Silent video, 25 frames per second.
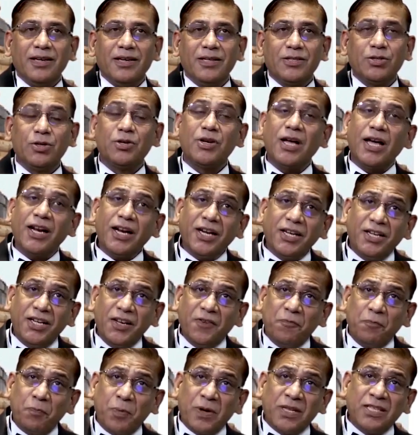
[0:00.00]
So
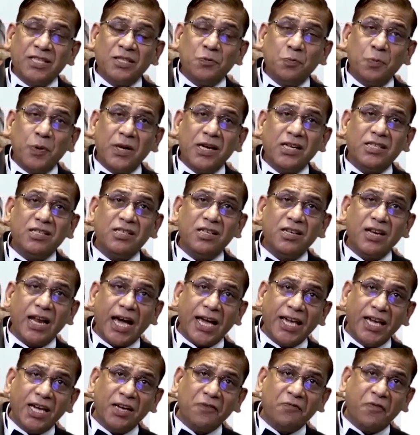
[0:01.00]
directive principles,
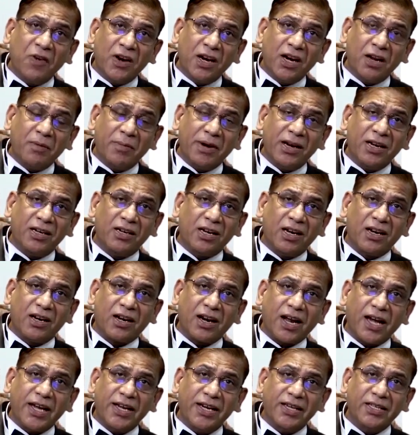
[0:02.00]
like fundamental
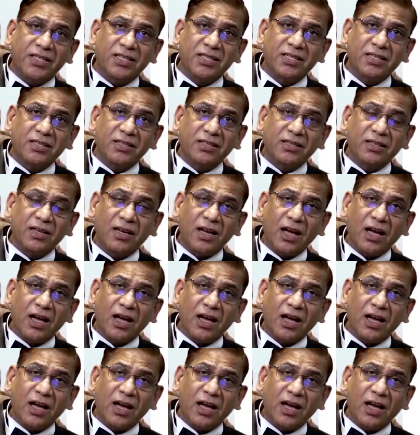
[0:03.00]
rights,